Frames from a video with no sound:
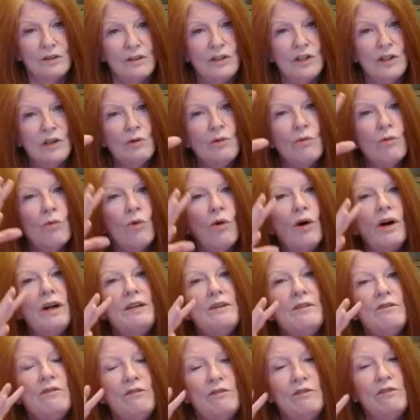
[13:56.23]
do
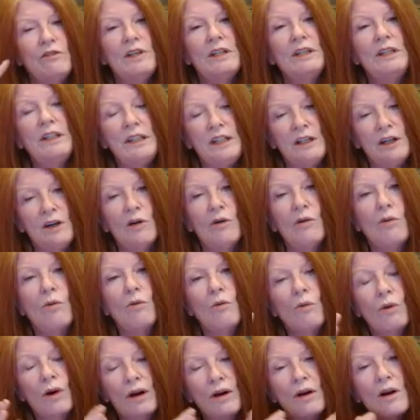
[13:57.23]
one video
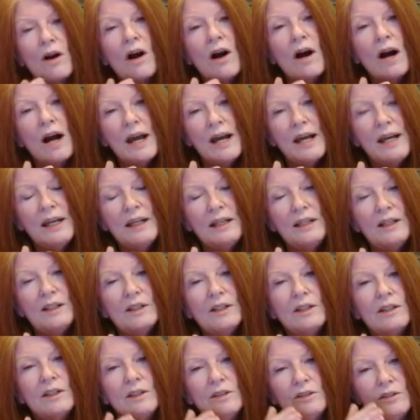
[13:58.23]
where I
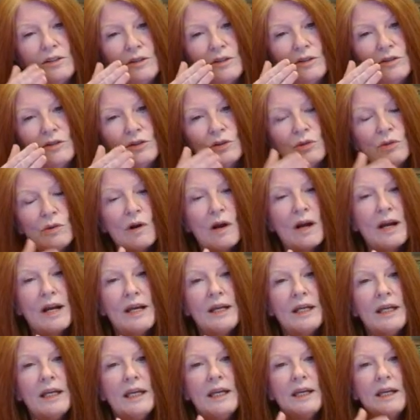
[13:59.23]

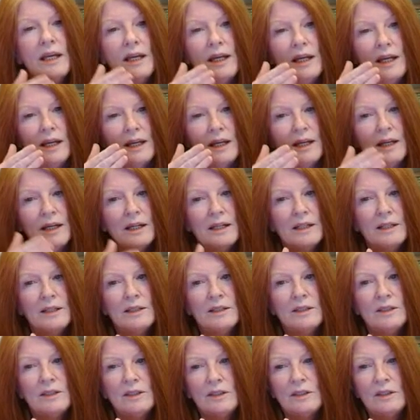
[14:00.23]
try
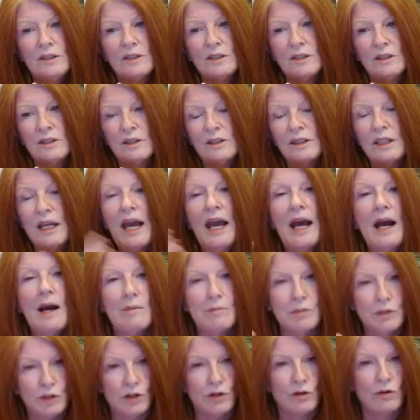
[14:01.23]
and
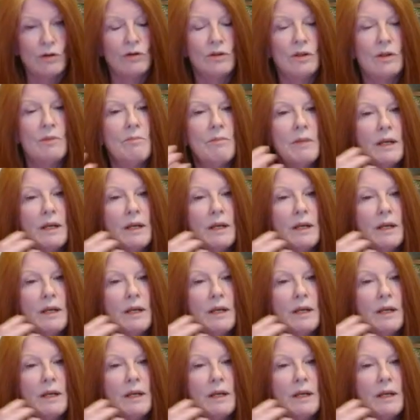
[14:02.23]
capture the